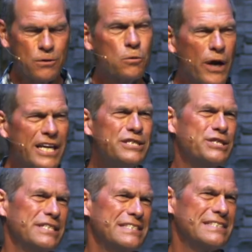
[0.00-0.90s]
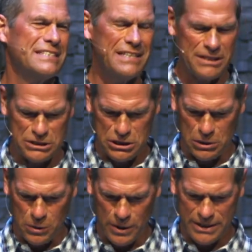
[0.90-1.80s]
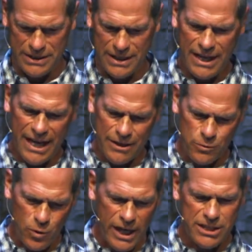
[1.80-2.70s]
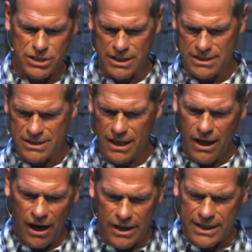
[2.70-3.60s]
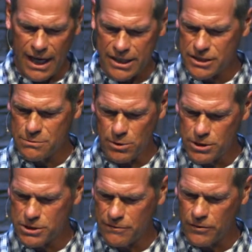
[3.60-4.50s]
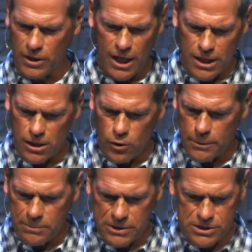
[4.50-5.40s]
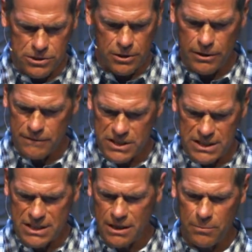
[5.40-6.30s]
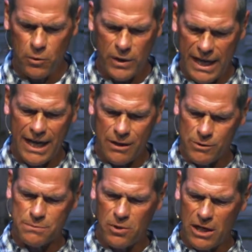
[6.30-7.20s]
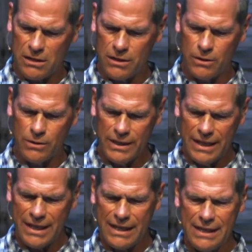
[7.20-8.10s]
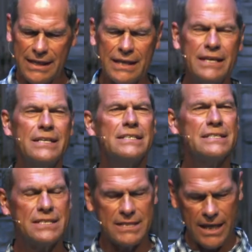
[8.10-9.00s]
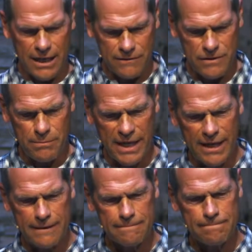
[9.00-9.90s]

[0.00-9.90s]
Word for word: Gracious is the Lord and righteous. Our God is merciful. The Lord preserves the simple. When I was brought low, he saved me.